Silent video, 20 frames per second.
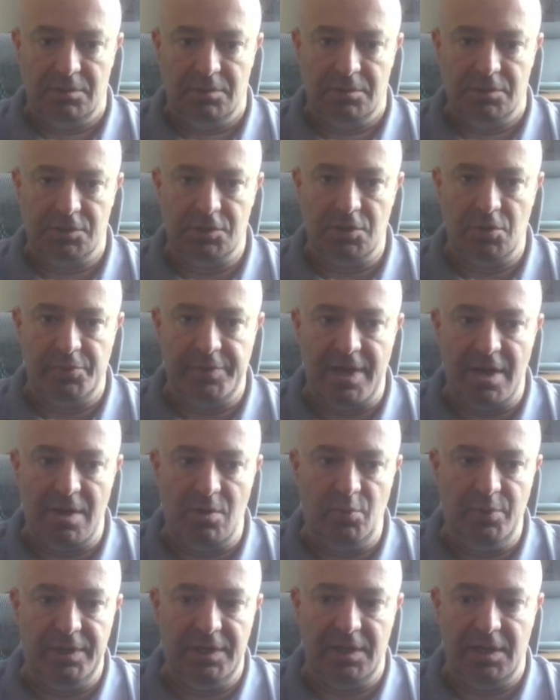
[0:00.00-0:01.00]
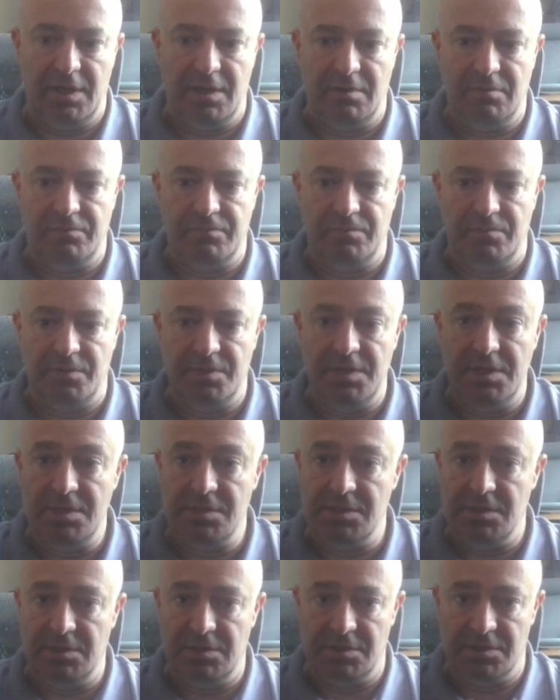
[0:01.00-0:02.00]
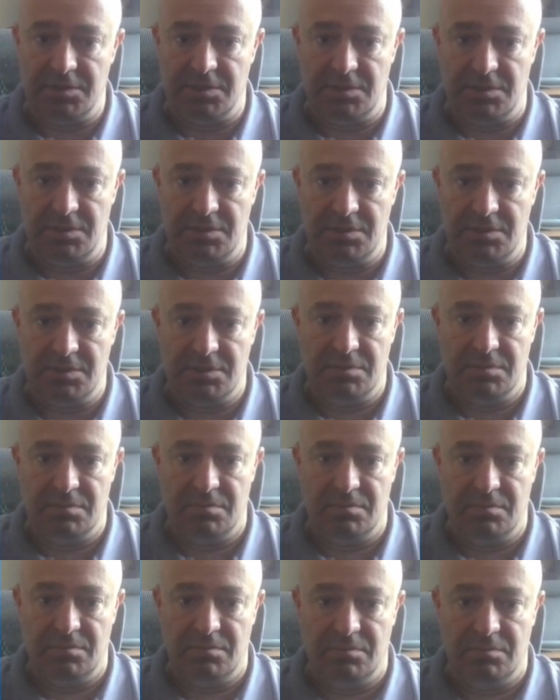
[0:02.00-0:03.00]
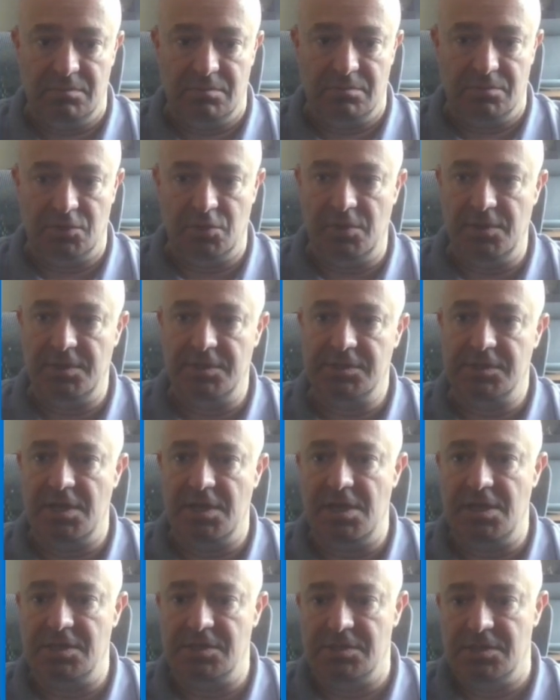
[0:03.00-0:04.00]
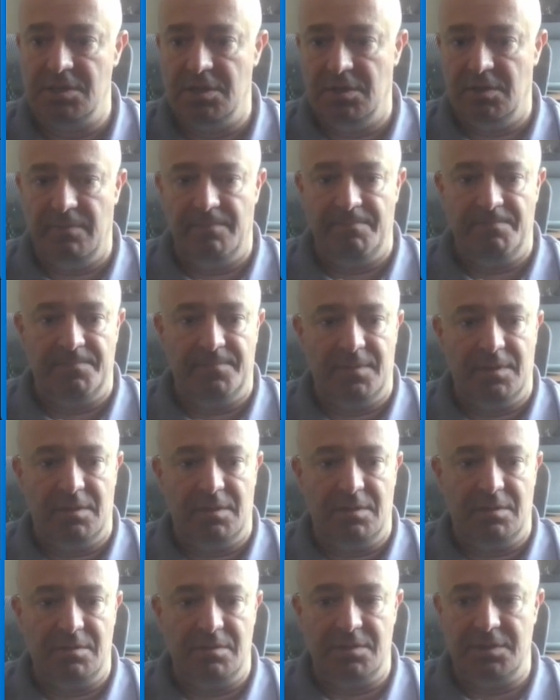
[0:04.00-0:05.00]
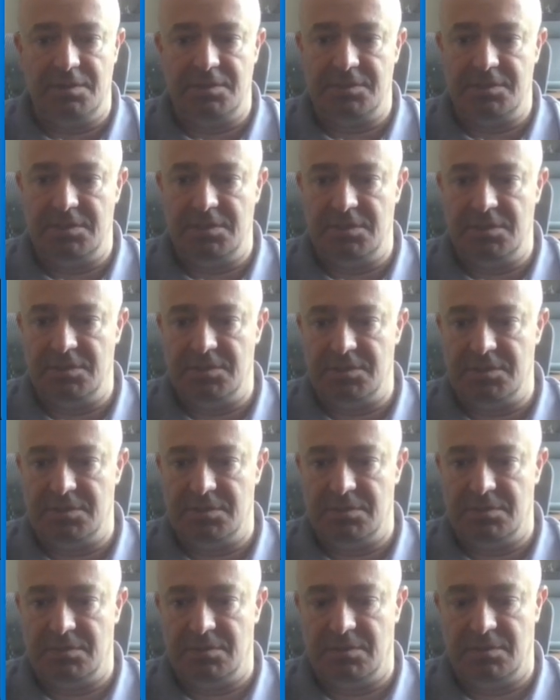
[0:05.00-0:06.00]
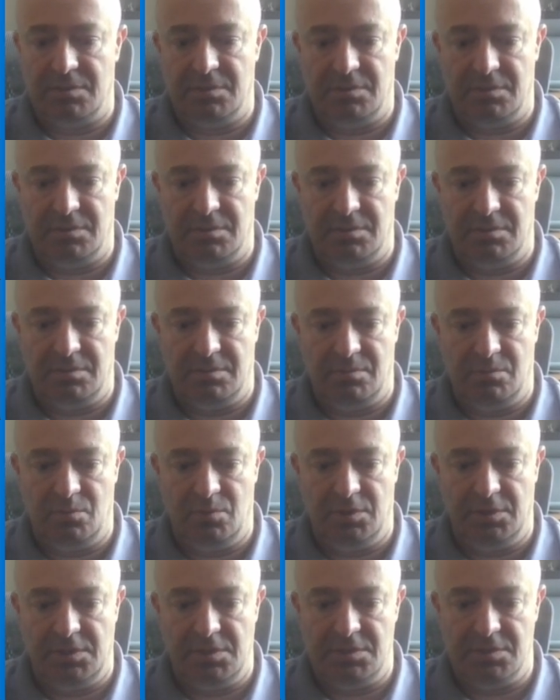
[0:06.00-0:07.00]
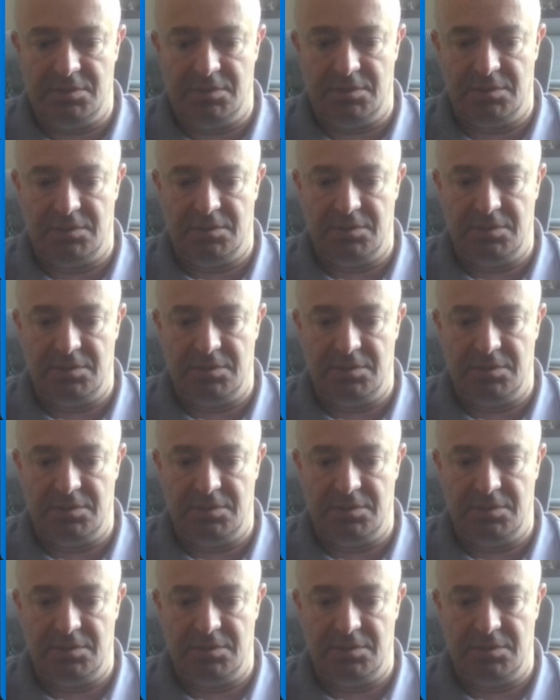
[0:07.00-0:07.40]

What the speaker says: So now we have these indices. So in this case, this is, what is this?